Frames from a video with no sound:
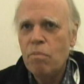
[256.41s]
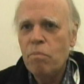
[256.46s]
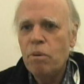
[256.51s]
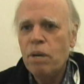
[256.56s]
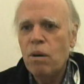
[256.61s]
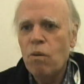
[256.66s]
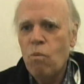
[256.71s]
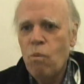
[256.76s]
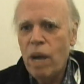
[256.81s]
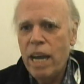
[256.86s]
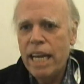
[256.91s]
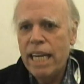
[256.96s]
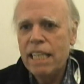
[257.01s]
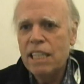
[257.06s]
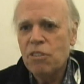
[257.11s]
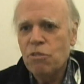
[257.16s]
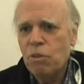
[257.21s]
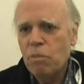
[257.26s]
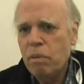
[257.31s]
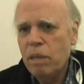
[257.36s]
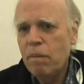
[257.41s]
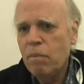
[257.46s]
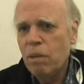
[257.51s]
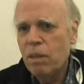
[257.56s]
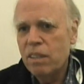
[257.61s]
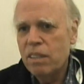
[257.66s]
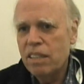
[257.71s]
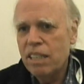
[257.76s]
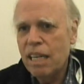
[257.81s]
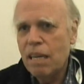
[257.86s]
but ways for
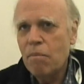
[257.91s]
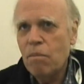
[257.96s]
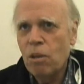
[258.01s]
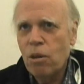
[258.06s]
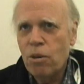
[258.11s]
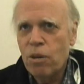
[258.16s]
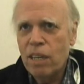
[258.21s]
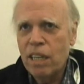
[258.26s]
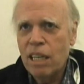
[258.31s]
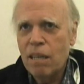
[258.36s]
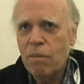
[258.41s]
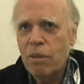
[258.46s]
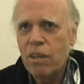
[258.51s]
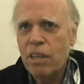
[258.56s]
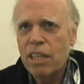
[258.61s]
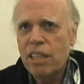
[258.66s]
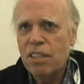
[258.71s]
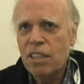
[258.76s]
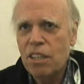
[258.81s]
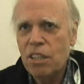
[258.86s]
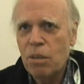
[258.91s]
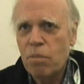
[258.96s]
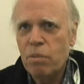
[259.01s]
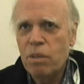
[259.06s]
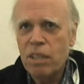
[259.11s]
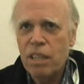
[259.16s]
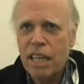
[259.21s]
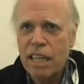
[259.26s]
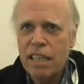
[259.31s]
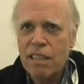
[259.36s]
people to set up learning communities that they're
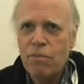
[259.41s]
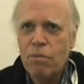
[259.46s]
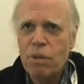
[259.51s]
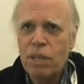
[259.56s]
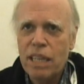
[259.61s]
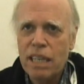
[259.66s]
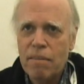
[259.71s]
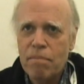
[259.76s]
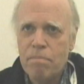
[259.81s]
productive within.